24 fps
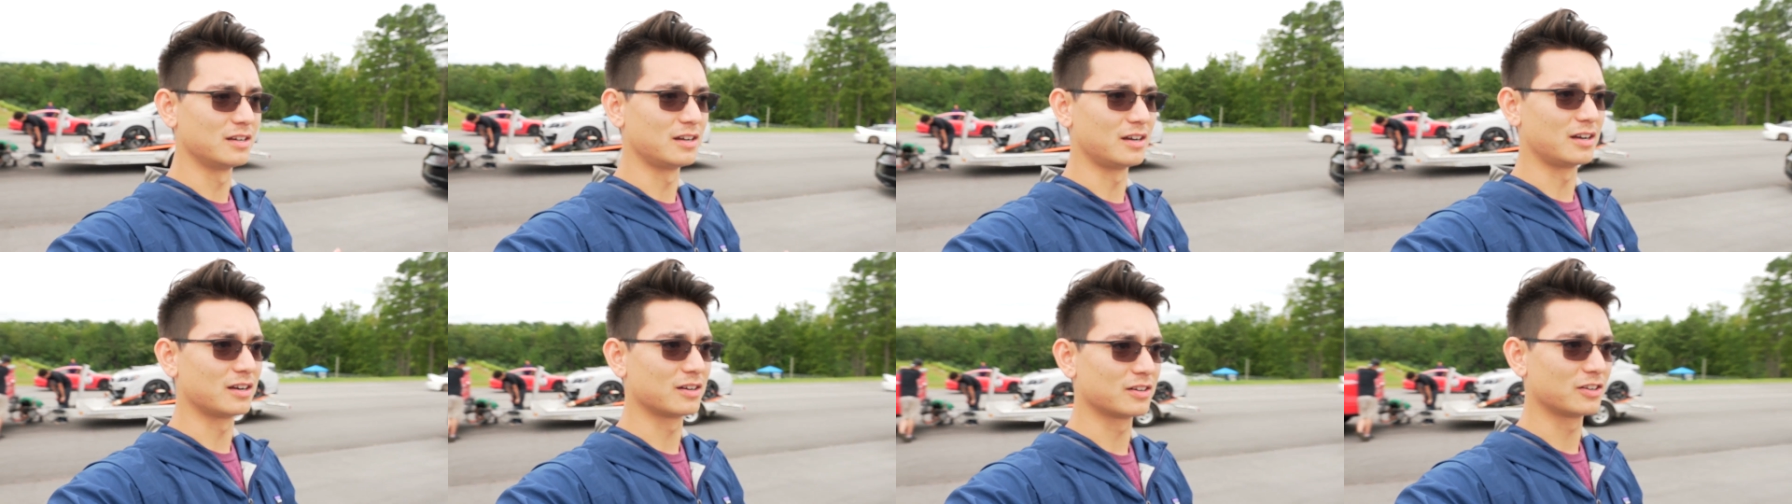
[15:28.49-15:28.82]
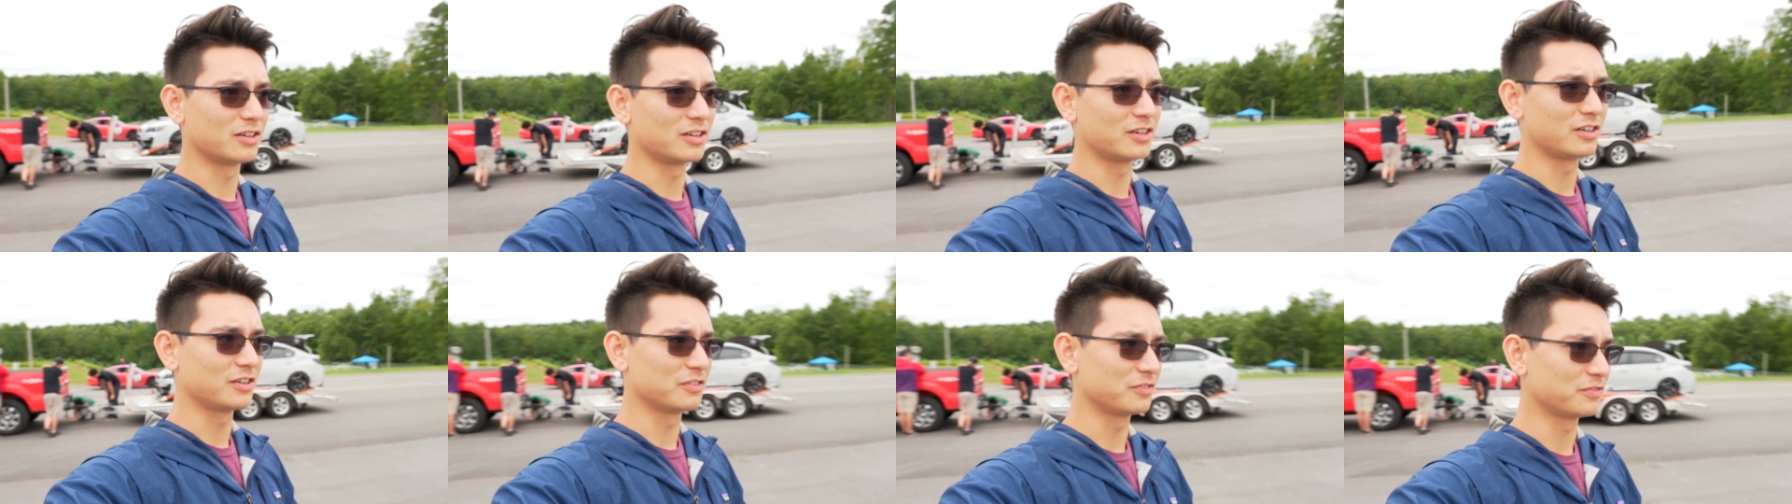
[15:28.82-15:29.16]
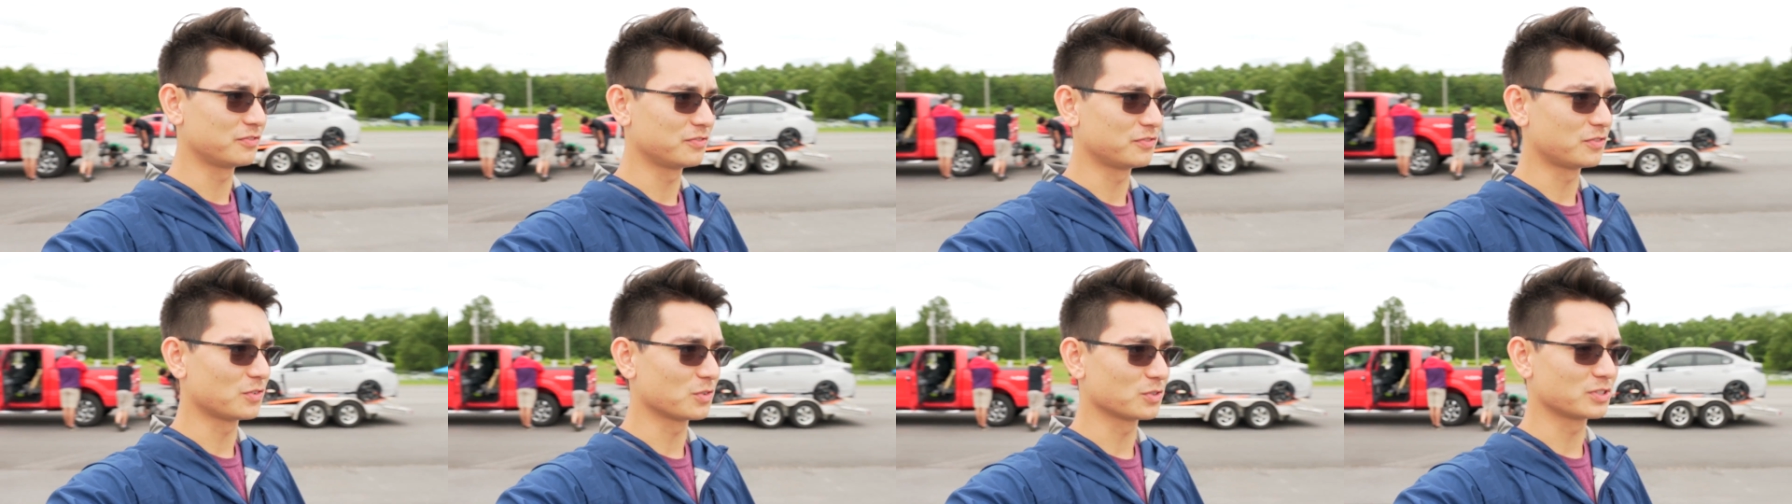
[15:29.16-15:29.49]
Our uh,
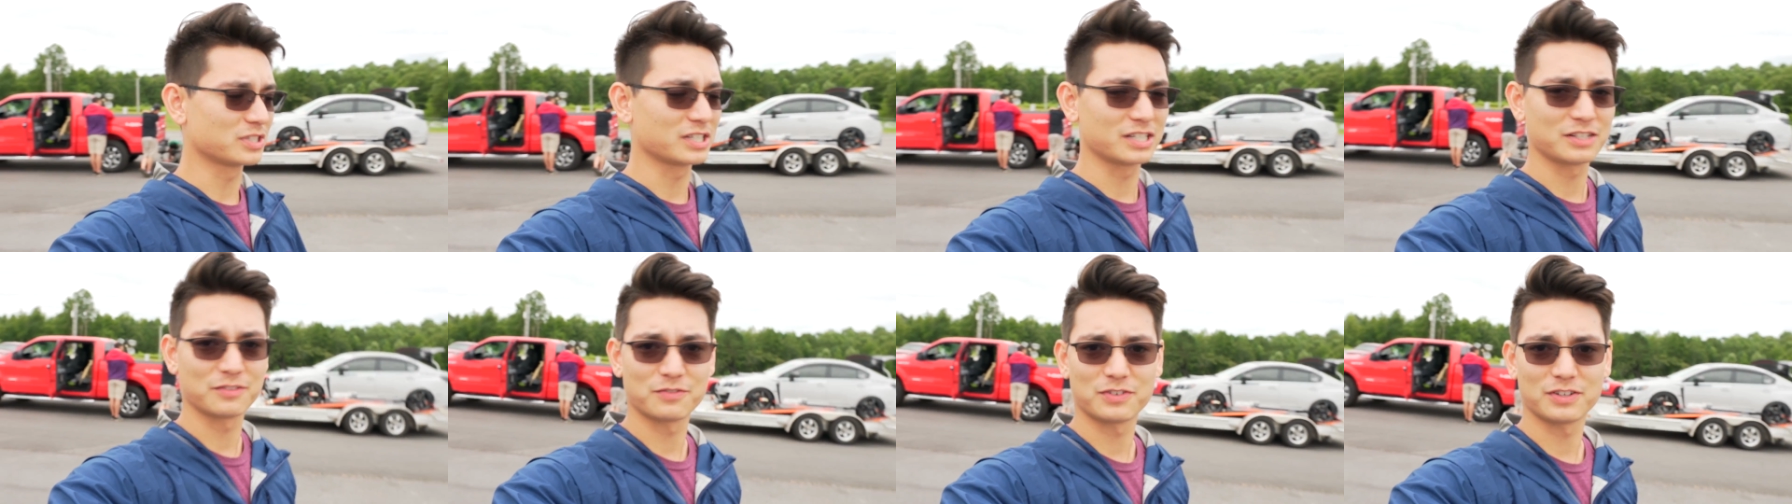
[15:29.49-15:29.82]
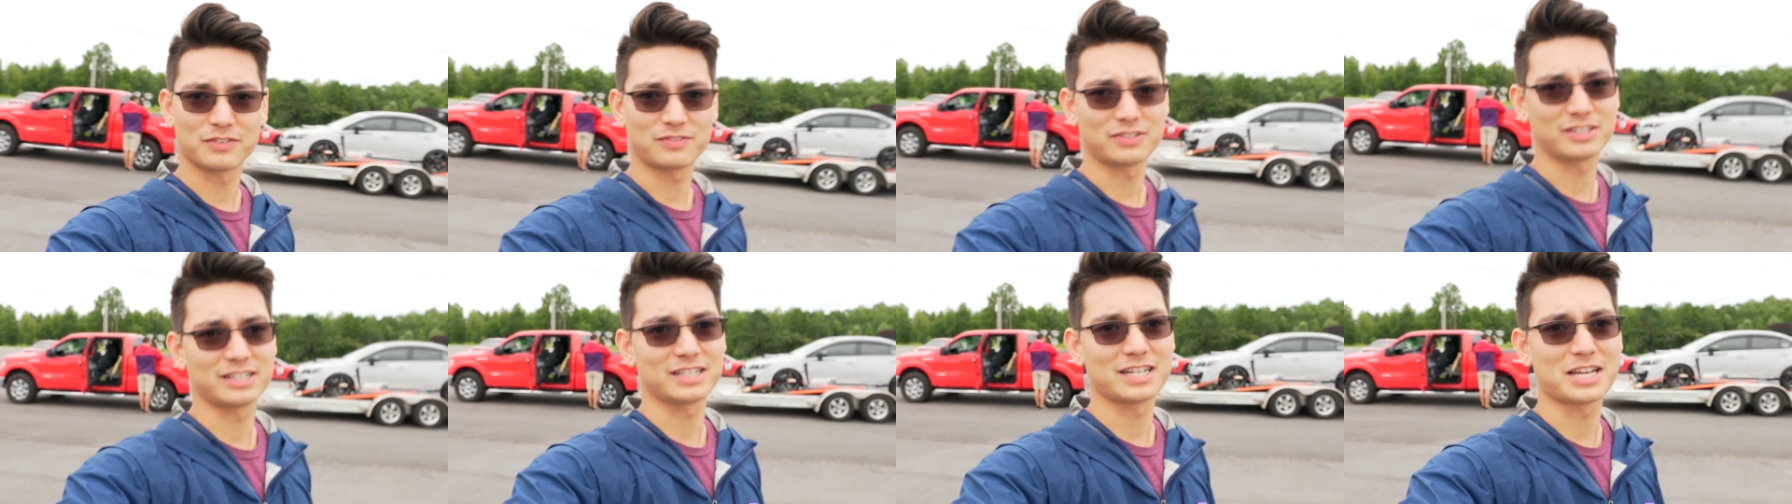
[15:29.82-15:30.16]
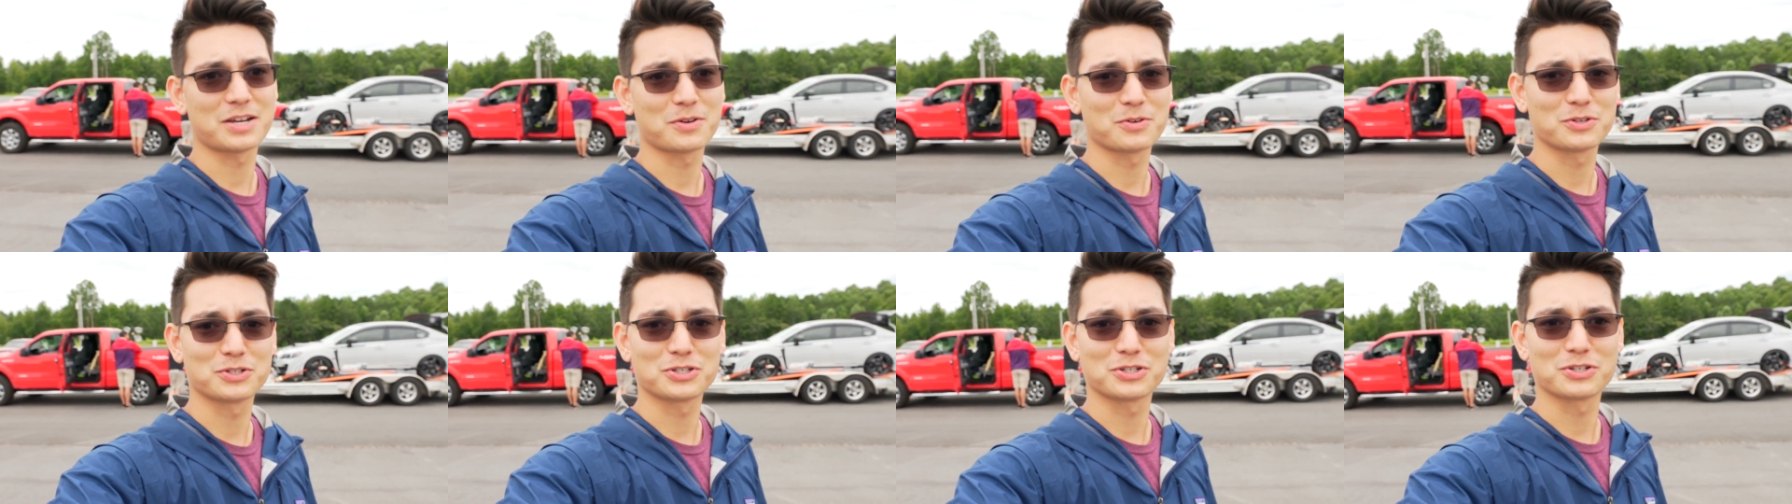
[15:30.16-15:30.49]
fourteen, fifteen
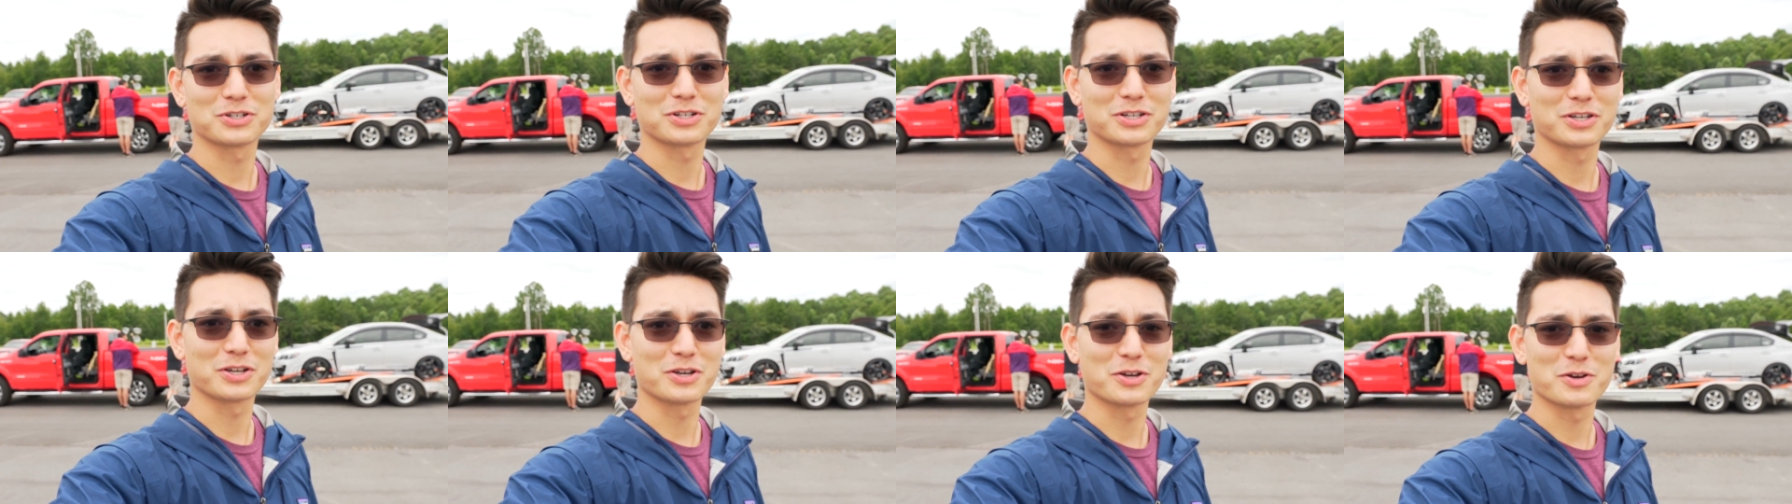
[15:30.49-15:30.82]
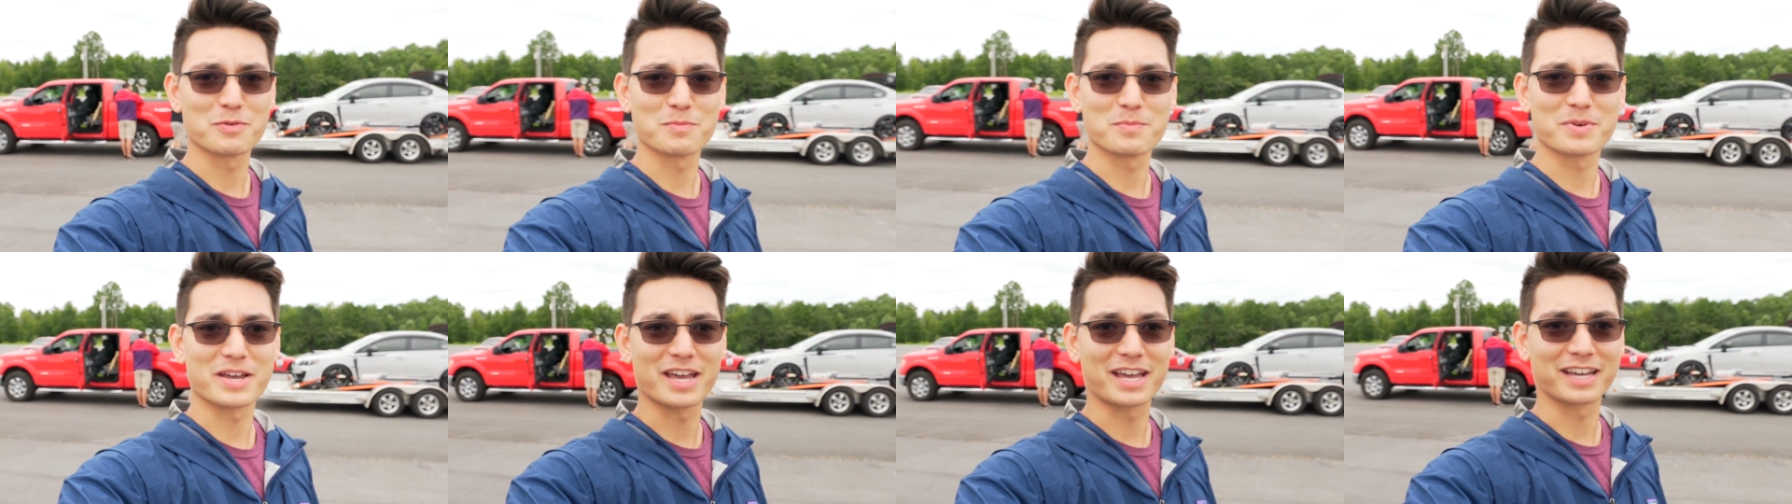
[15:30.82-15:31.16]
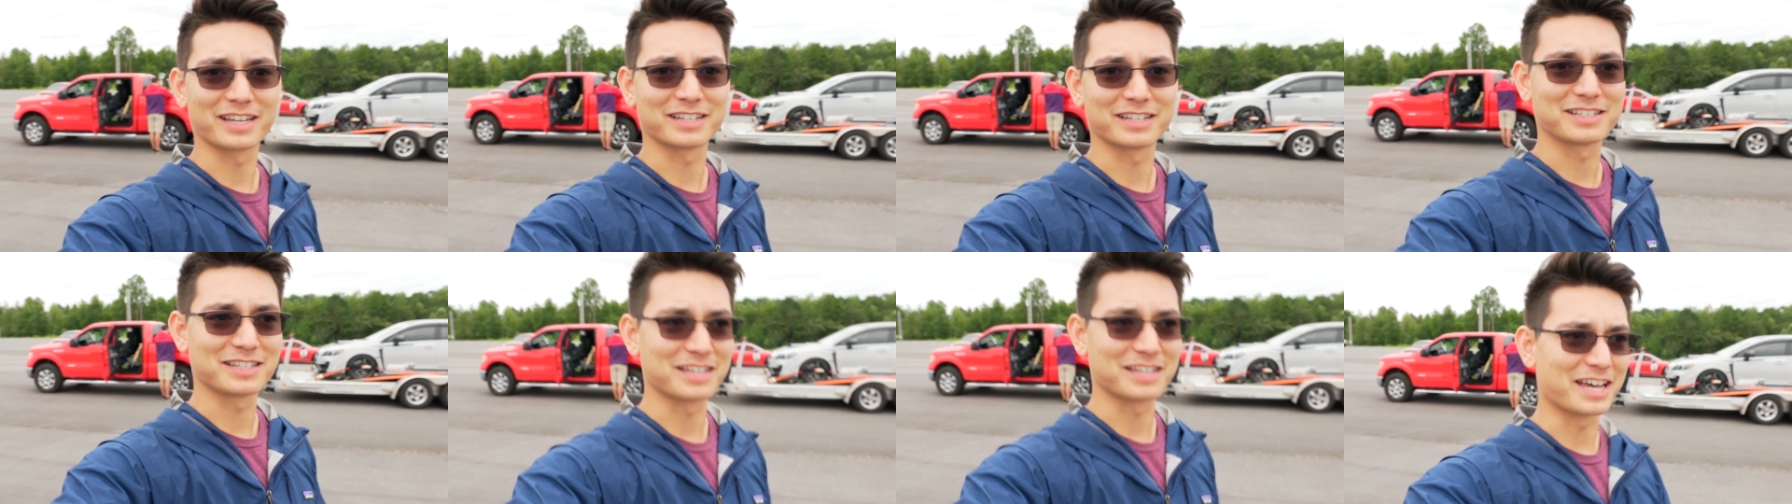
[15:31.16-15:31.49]
hour journey home
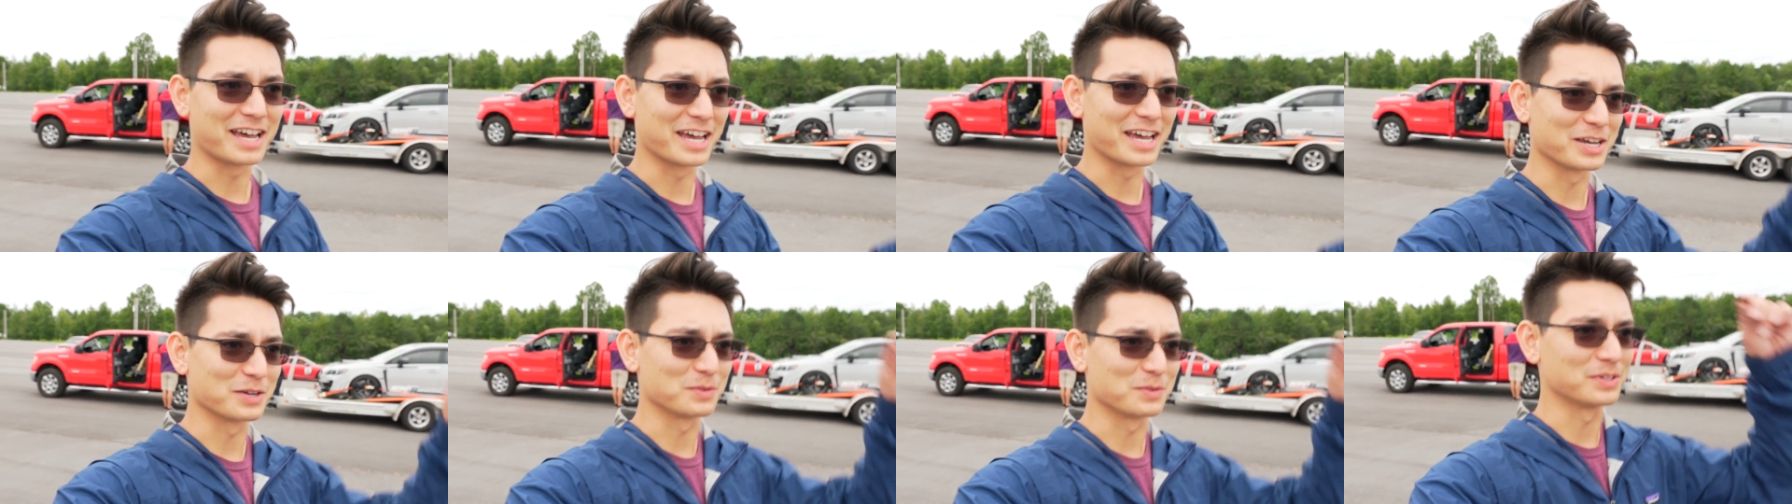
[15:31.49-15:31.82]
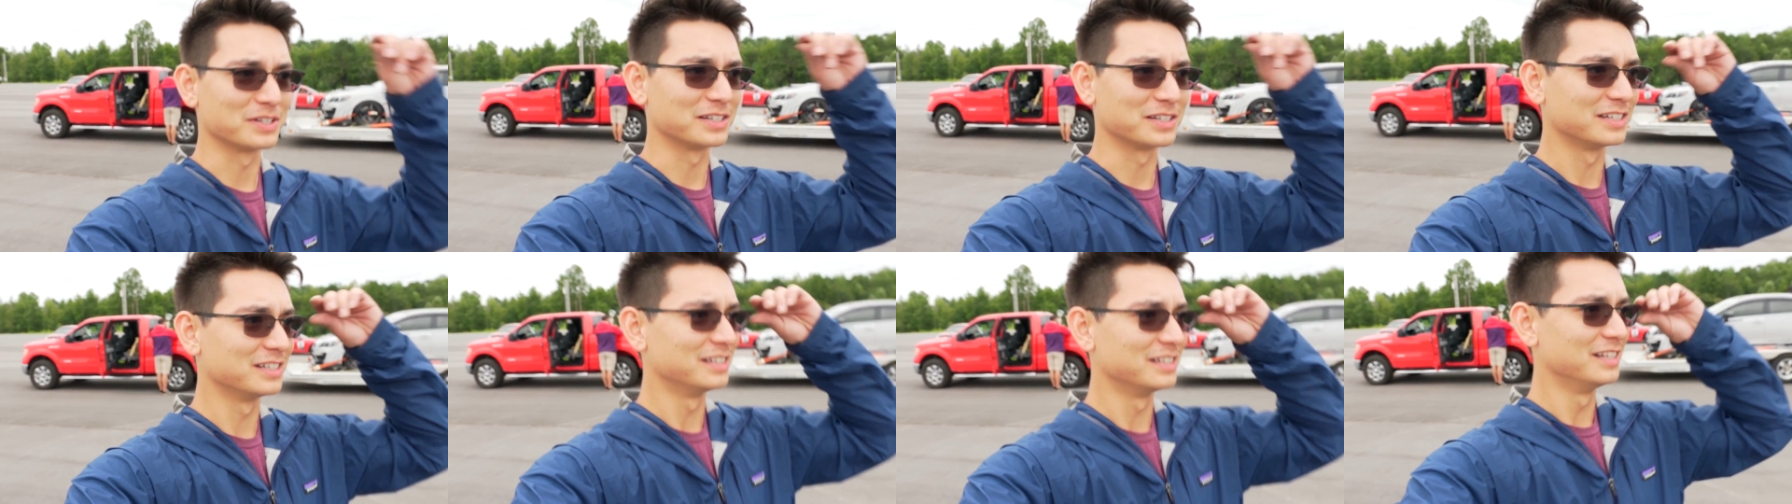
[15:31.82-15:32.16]
back to Iowa.